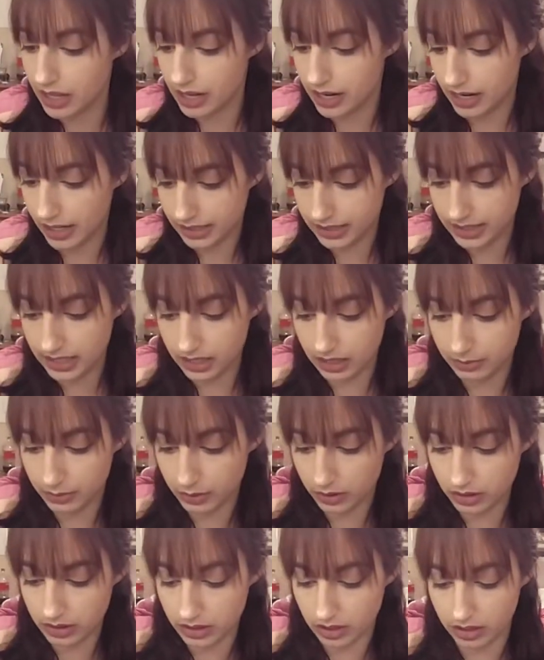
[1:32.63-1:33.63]
Next thing I'm
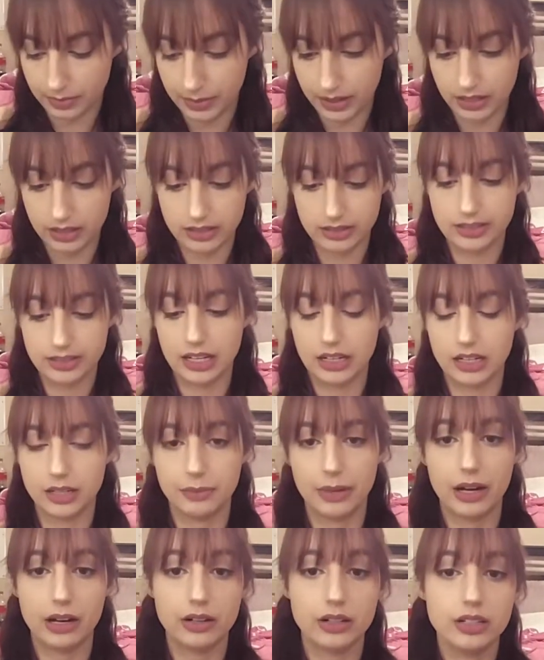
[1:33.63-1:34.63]
going to talk about is a setting
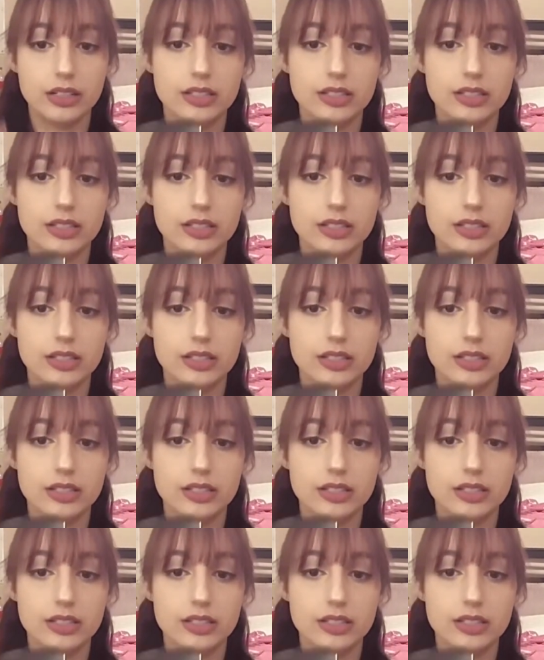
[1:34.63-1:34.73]
powder.